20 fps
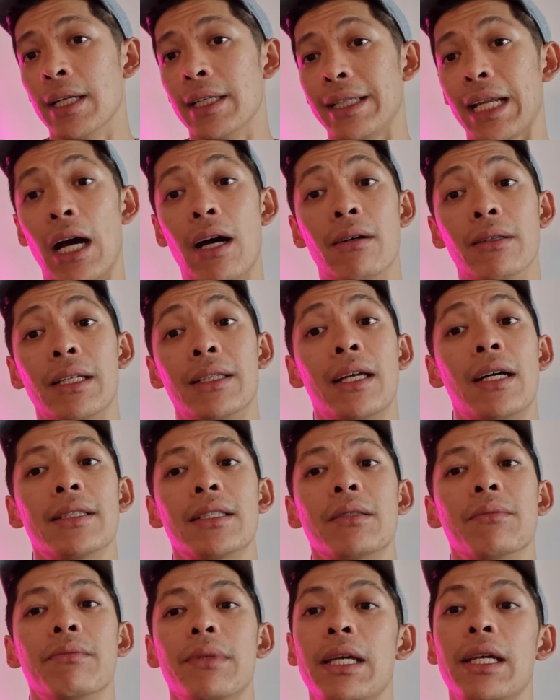Now, that
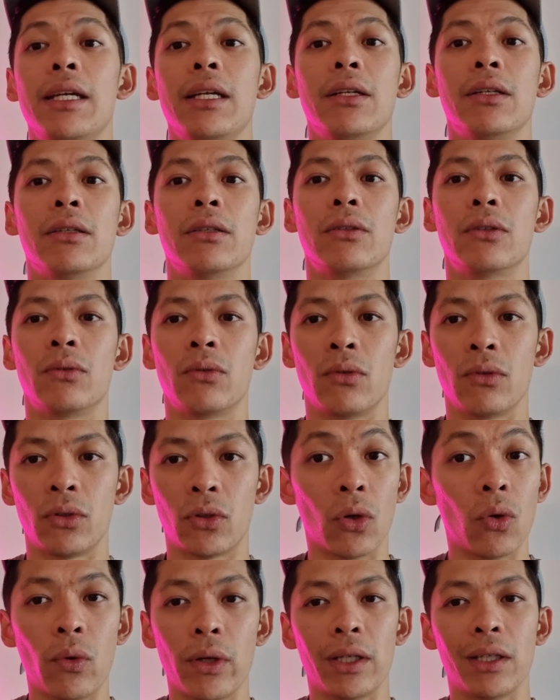doesn't mean
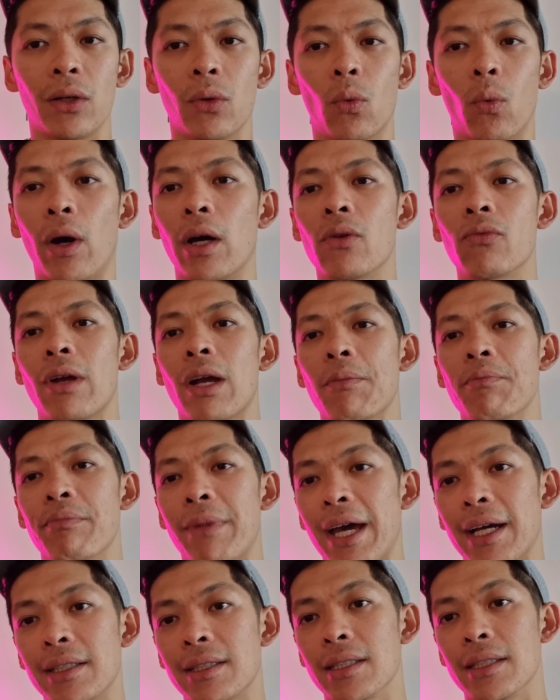doing 1 rep
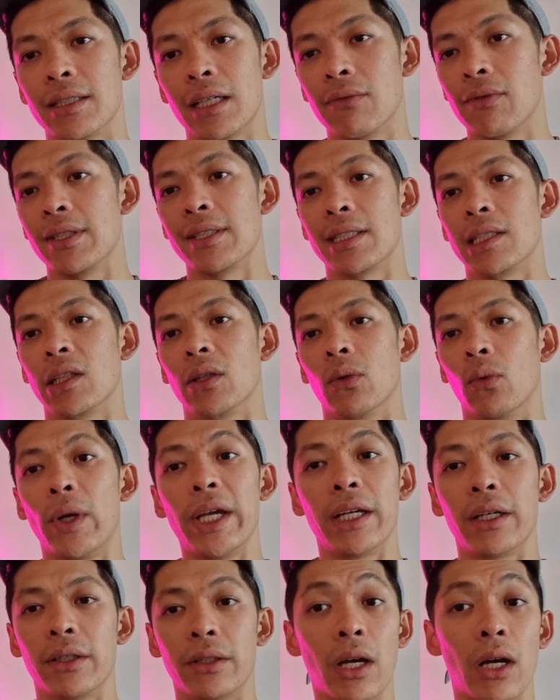maxes every single week.